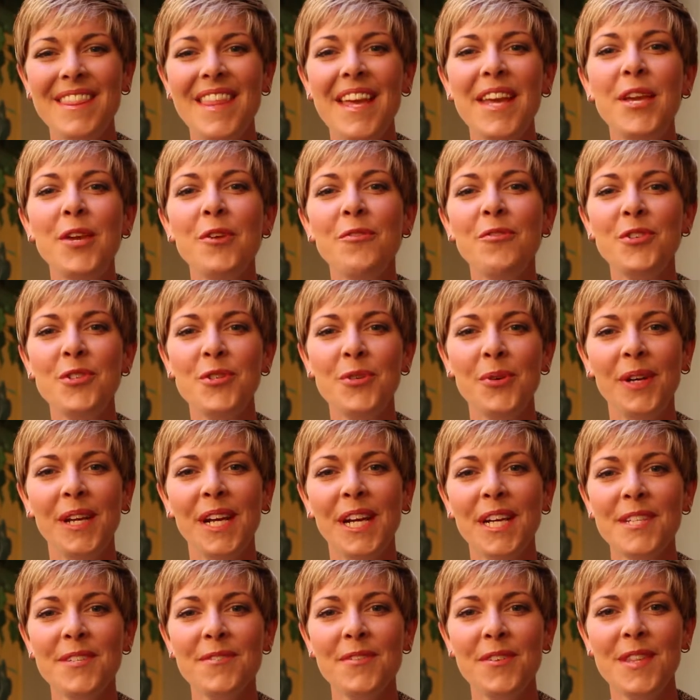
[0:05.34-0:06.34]
and thank you for
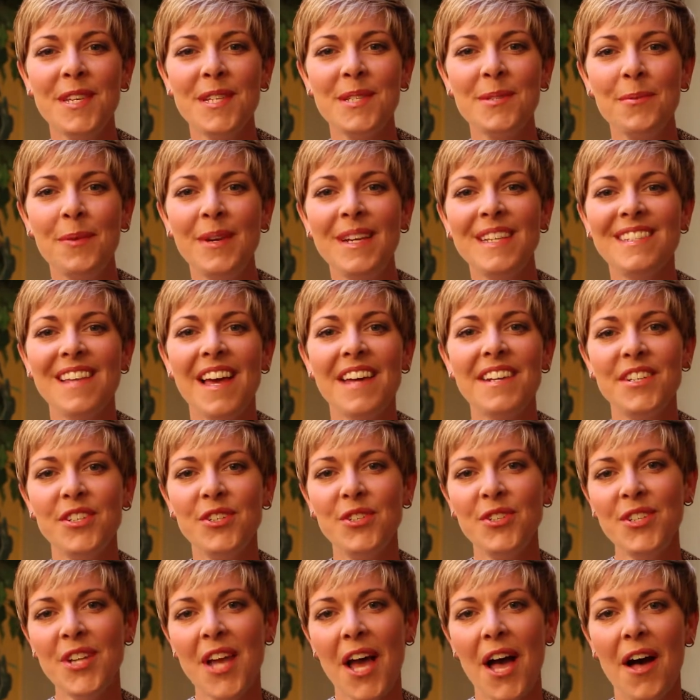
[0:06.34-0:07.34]
joining us for this week's
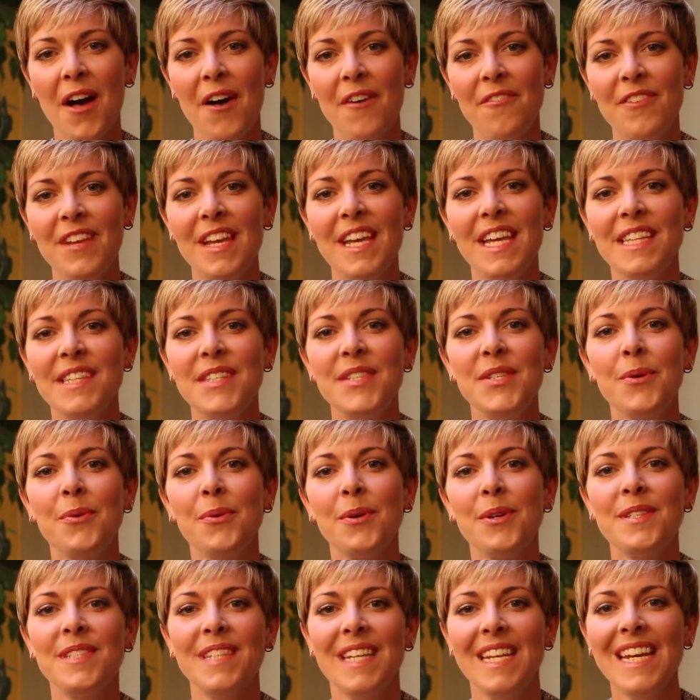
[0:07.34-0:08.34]
edition of It's
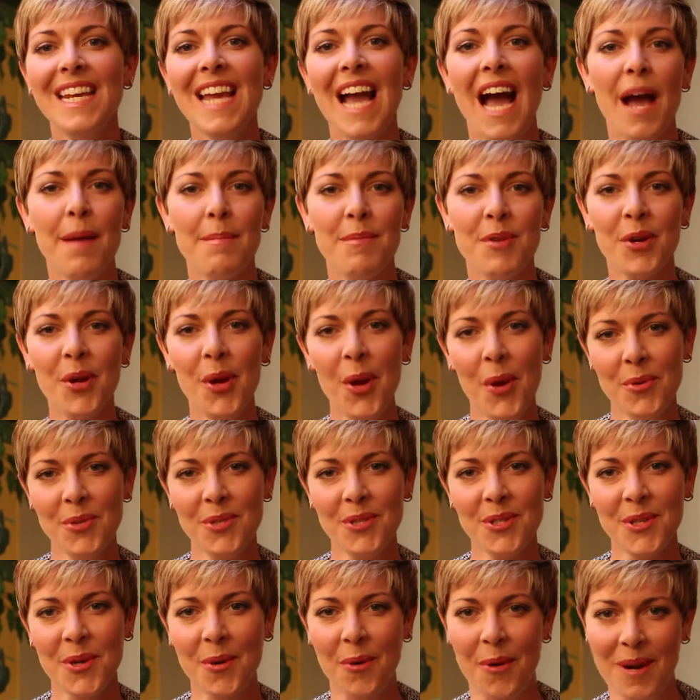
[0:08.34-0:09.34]
Your City. I'm your
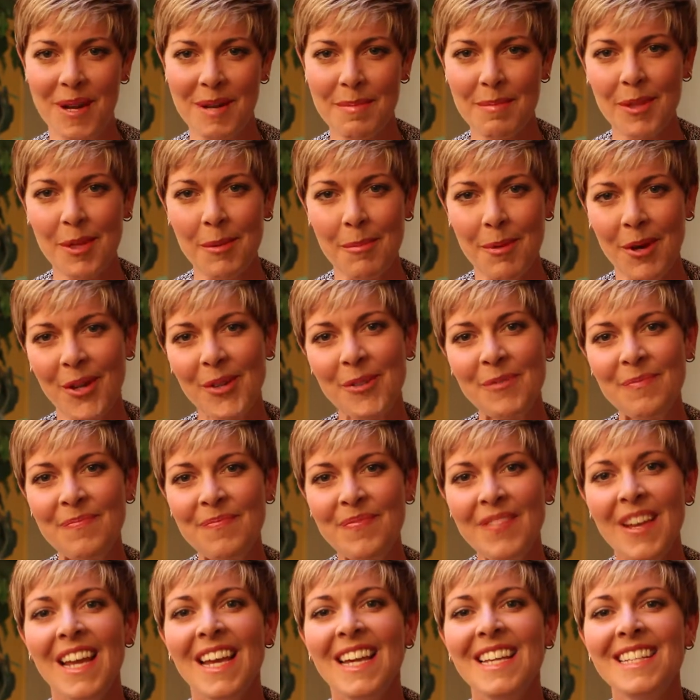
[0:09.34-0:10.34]
host, Cortney Bloomer.
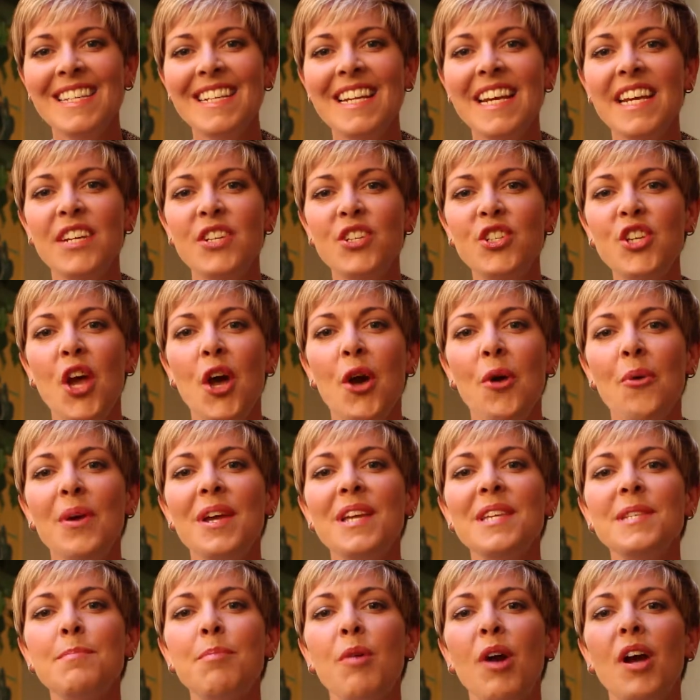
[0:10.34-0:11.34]
Today's show
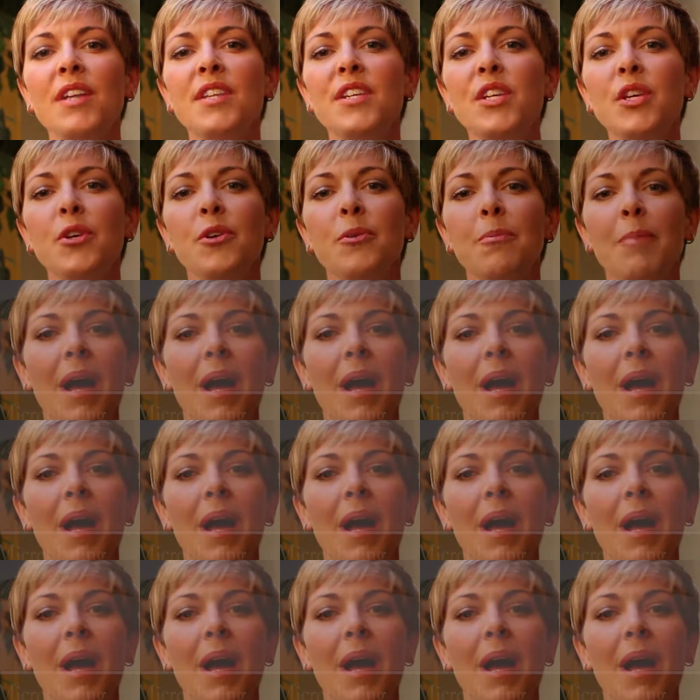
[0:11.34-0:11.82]
is brought to